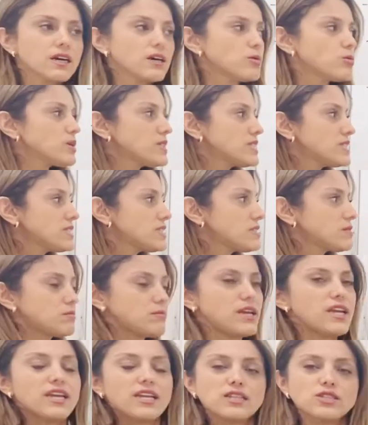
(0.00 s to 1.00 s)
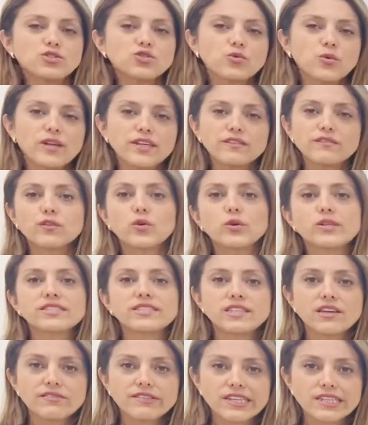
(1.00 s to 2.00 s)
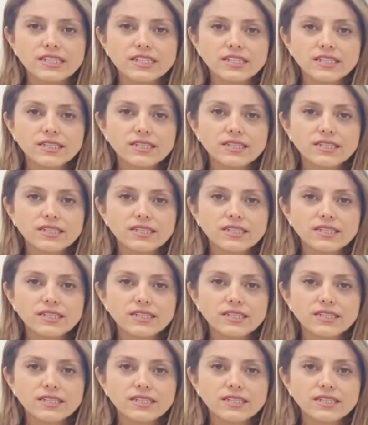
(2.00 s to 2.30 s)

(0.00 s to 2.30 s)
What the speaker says: What does it mean, 24/7?